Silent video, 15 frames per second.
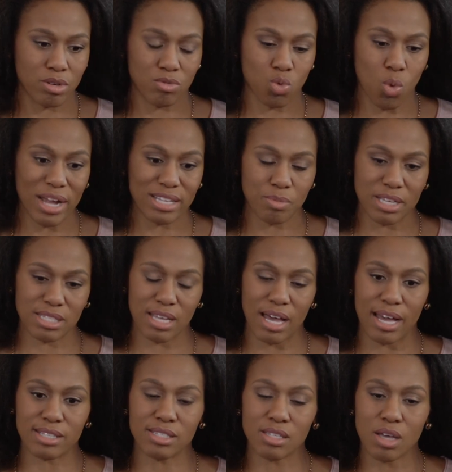twice my
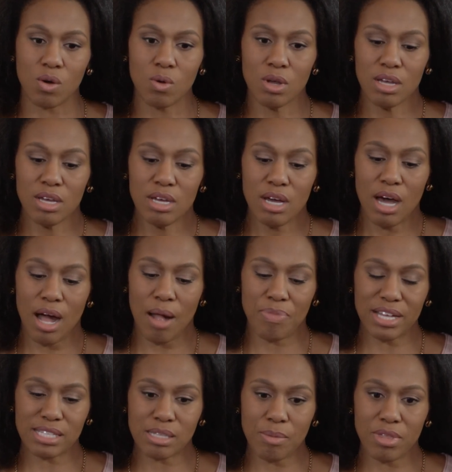size. So
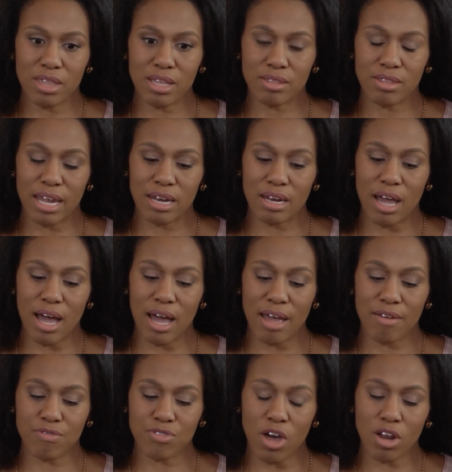that's something that
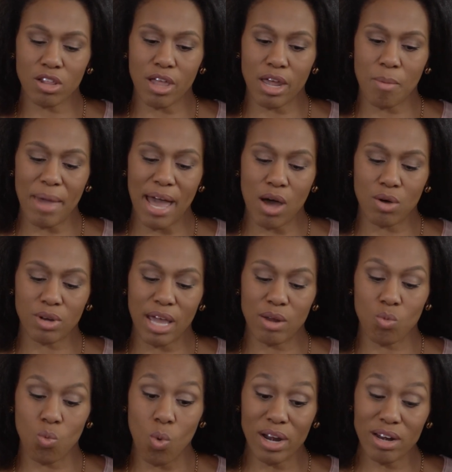I've thought a lot about.
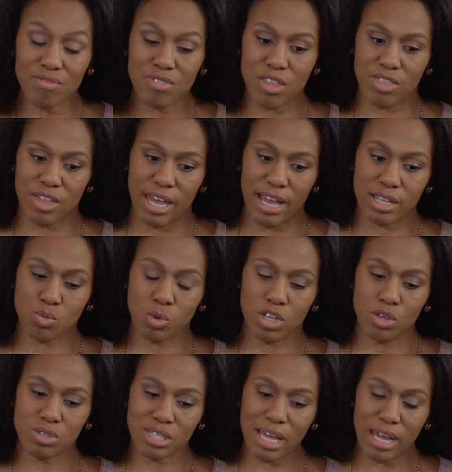And one of the things, when
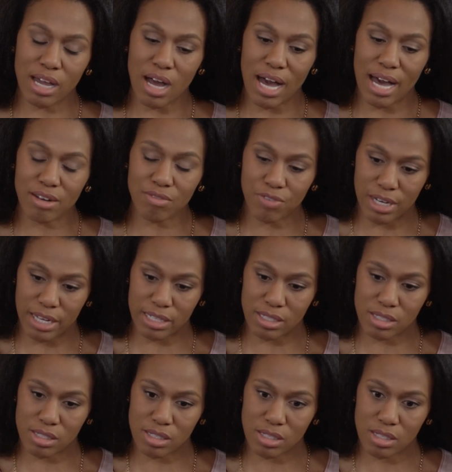you say
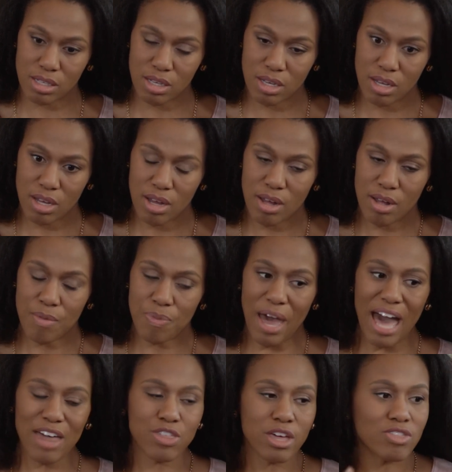confidence,
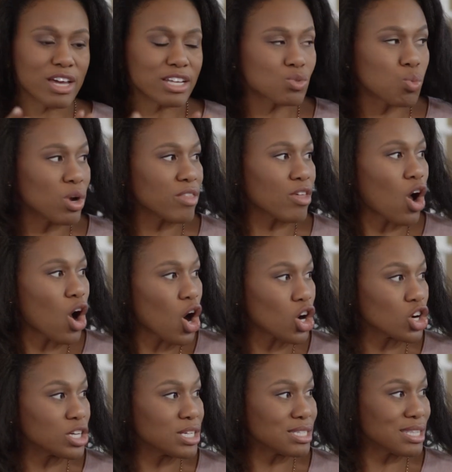I think that's one of the
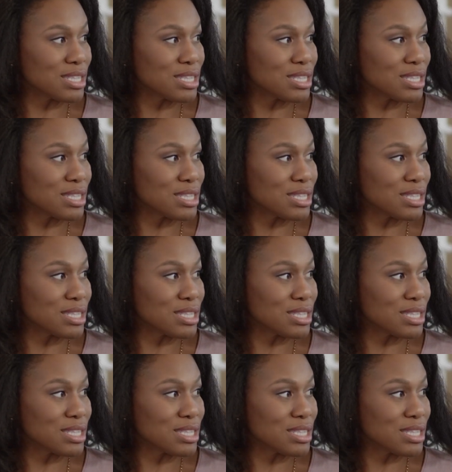hardest